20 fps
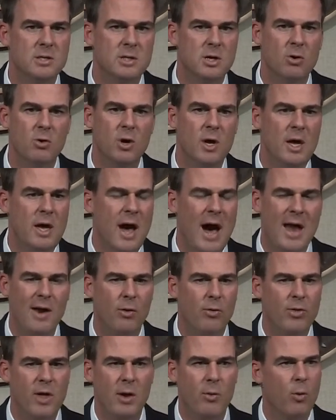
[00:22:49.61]
So I
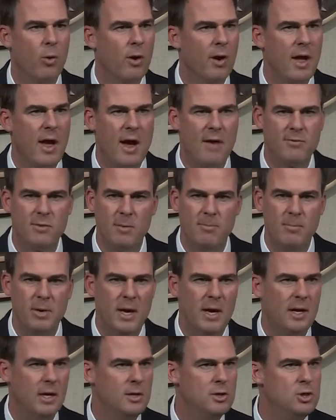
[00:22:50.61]
don't think we're going to have to
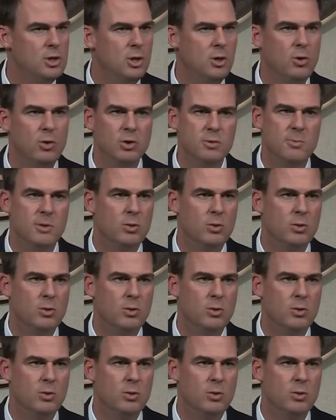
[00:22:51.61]
pick and choose